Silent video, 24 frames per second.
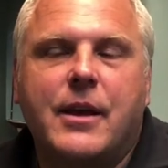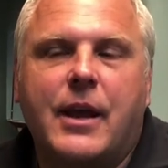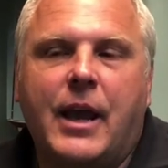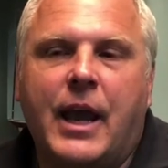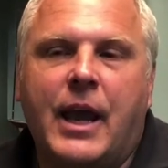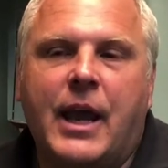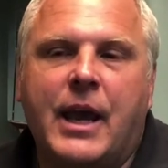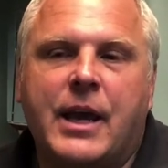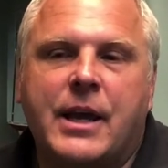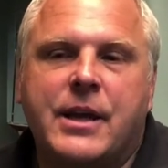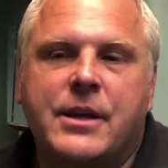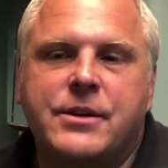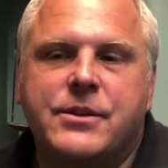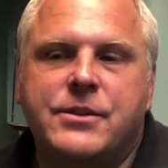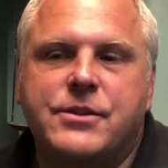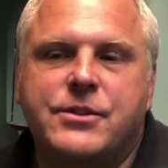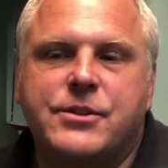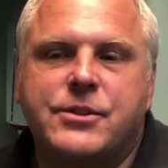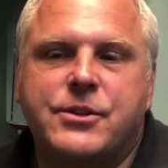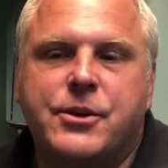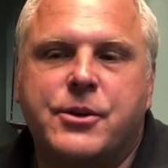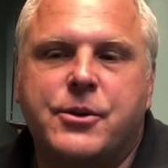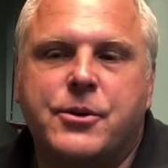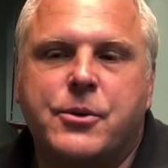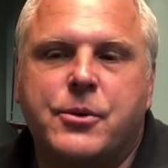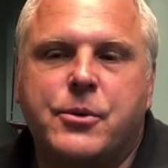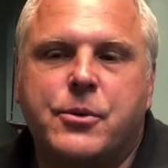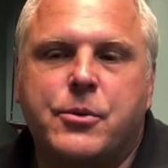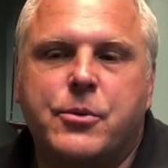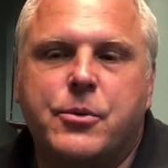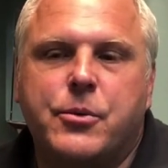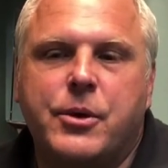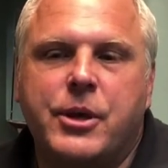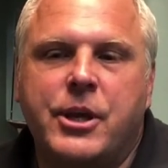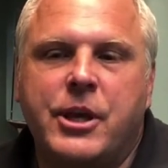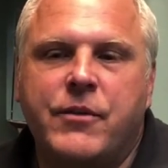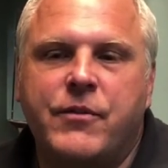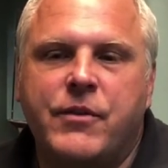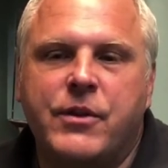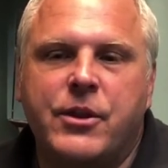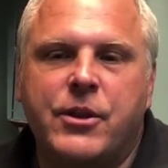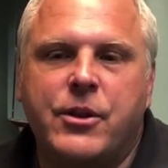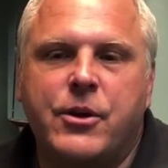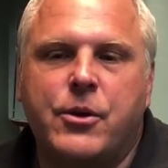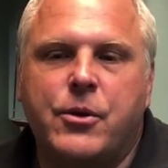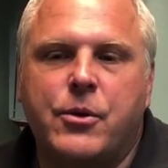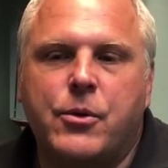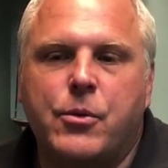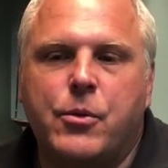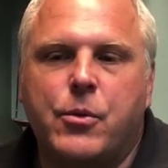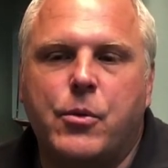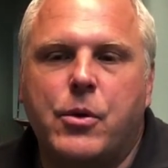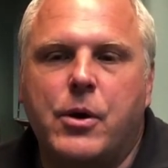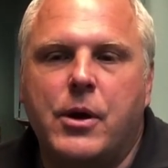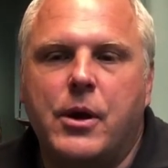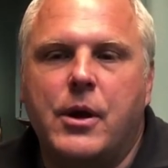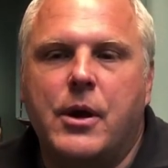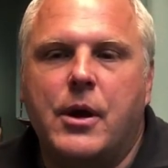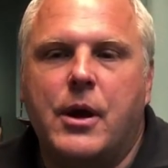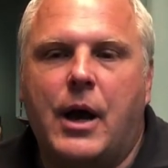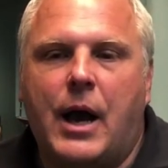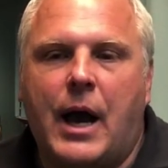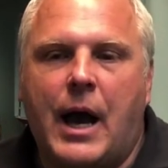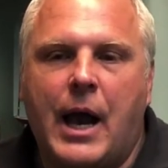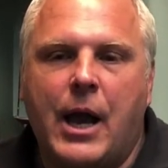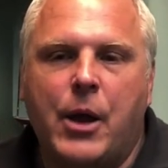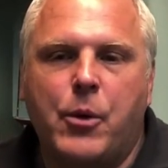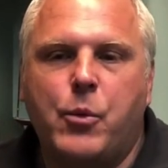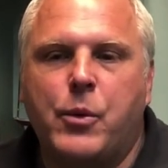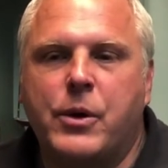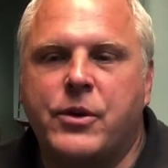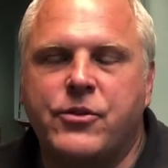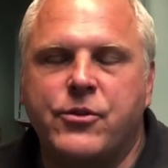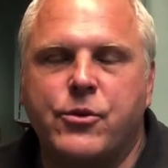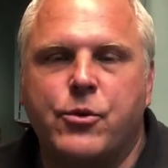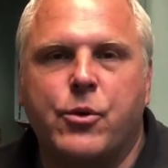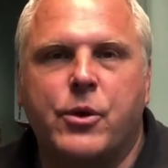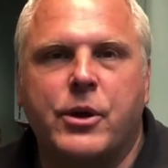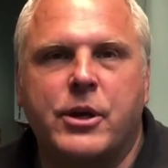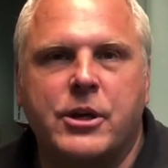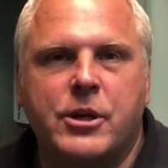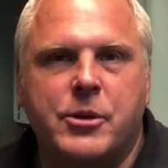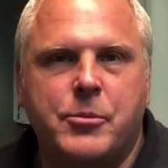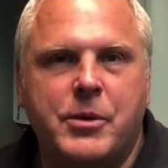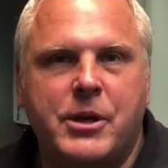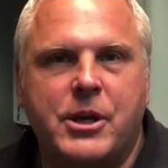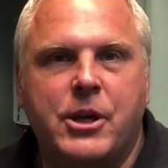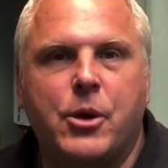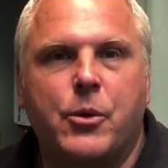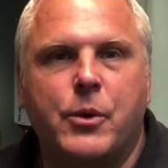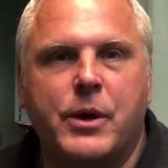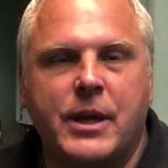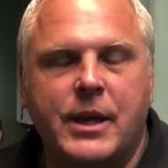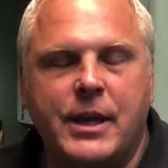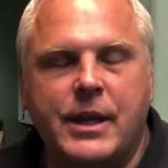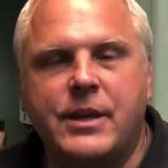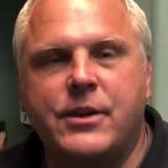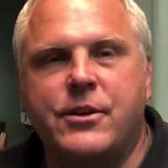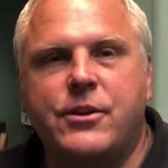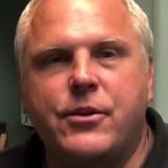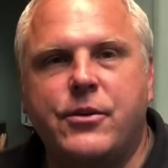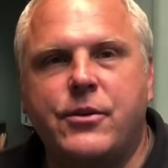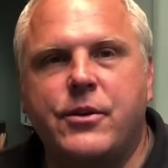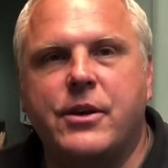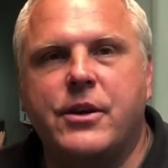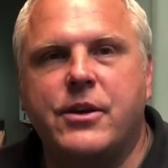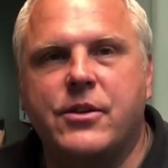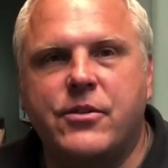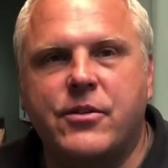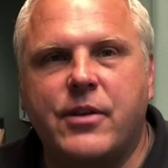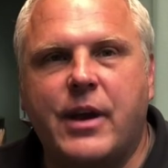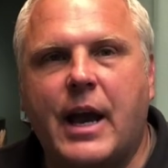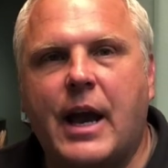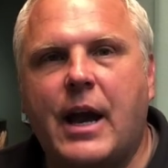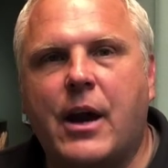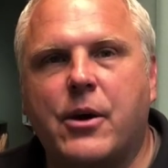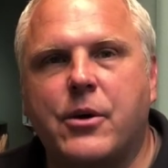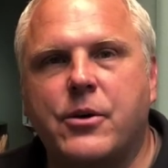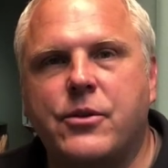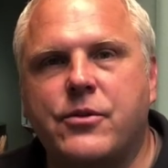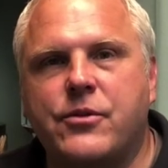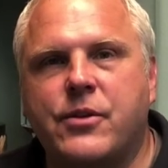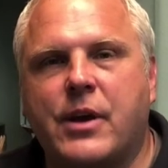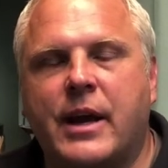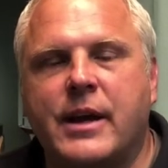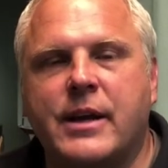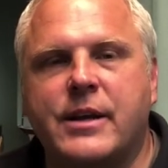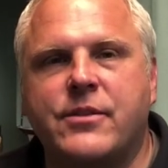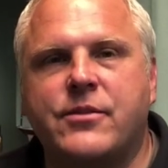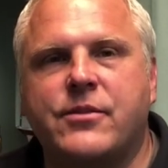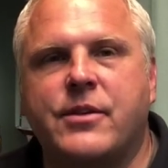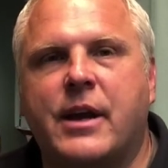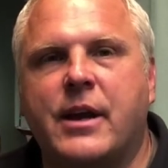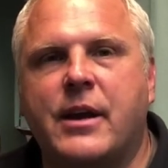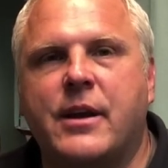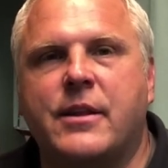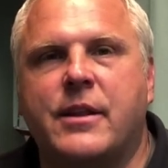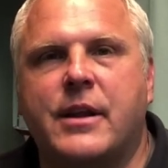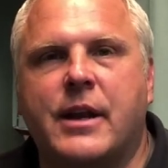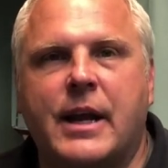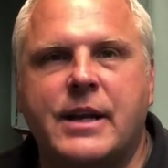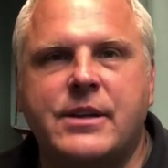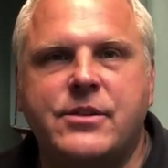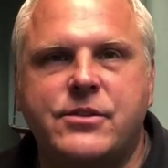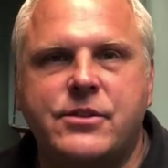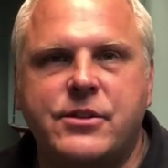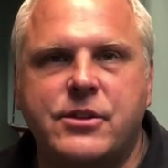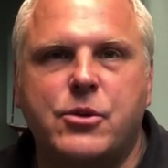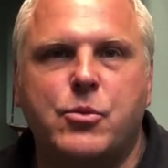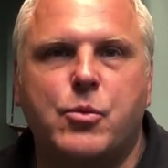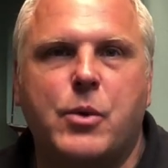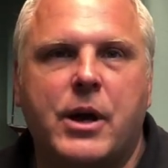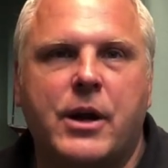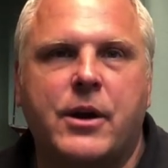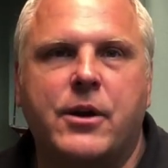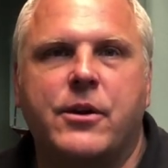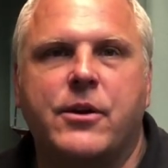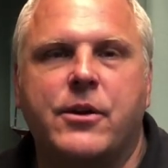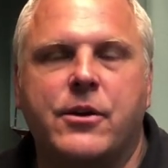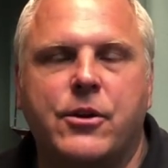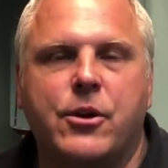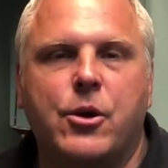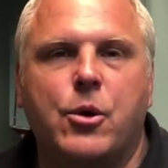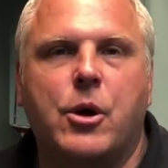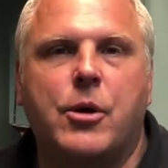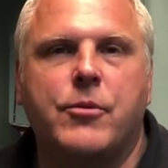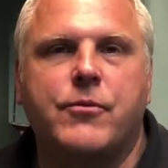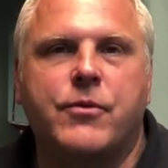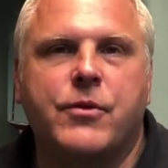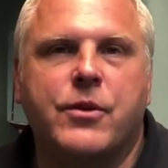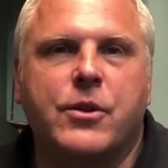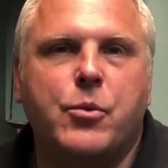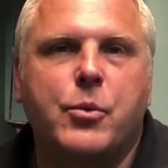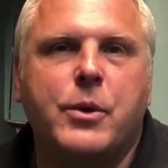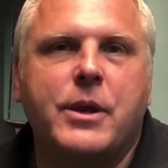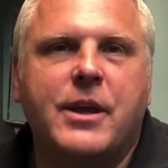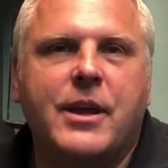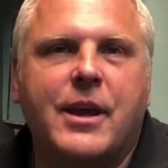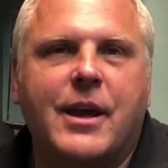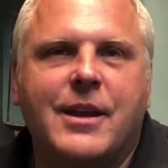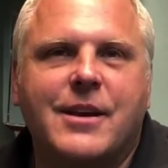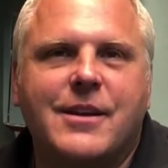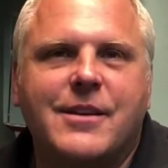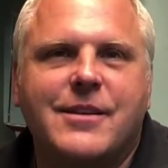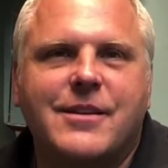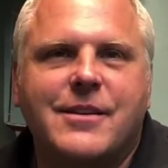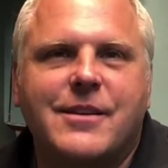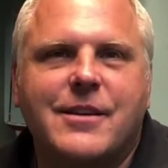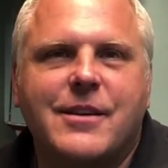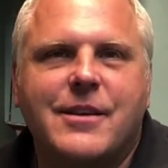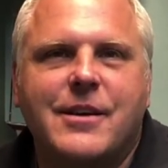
And so even though I wasn't going to be going into his house, I decided that I still wanted to go up for the weekend.